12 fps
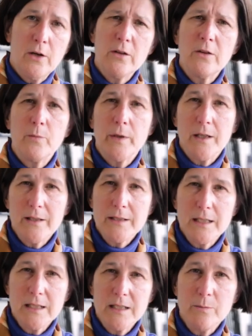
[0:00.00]
Are there
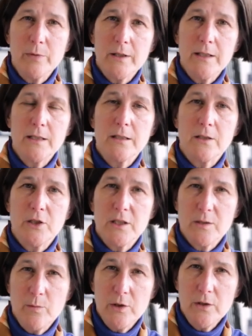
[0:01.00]
policies in place, such
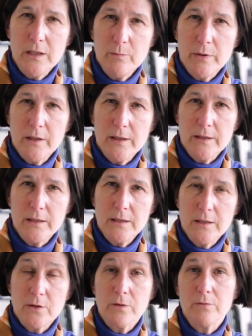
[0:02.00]
as smoking
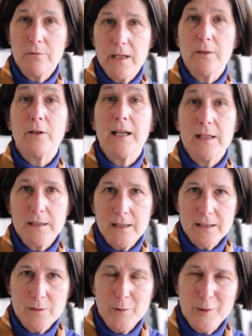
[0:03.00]
policies, or rather
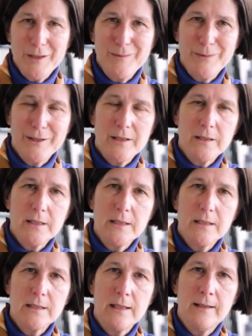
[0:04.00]
anti-smoking
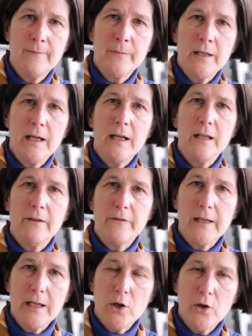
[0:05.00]
policies? And if
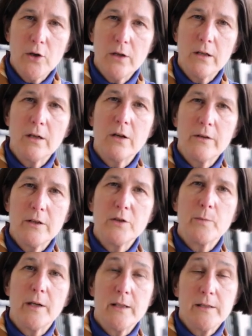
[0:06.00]
they are those
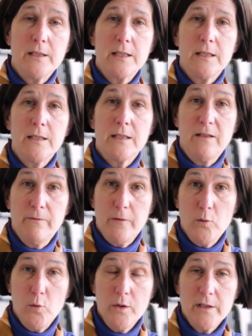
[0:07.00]
policies
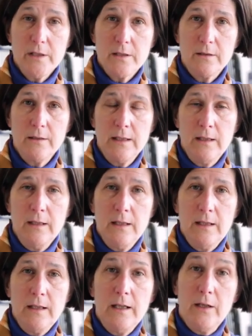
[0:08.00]
enforced?
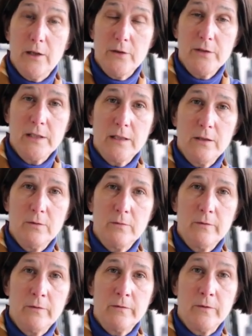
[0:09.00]
And also,
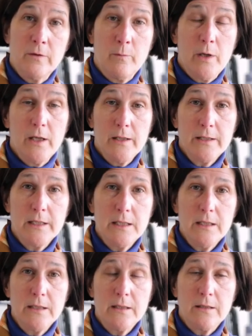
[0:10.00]
for
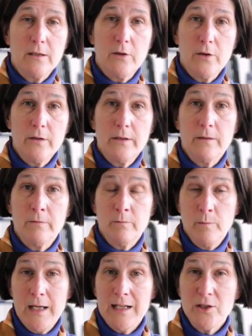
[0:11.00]
policies, are the
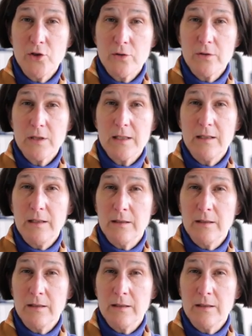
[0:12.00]
managers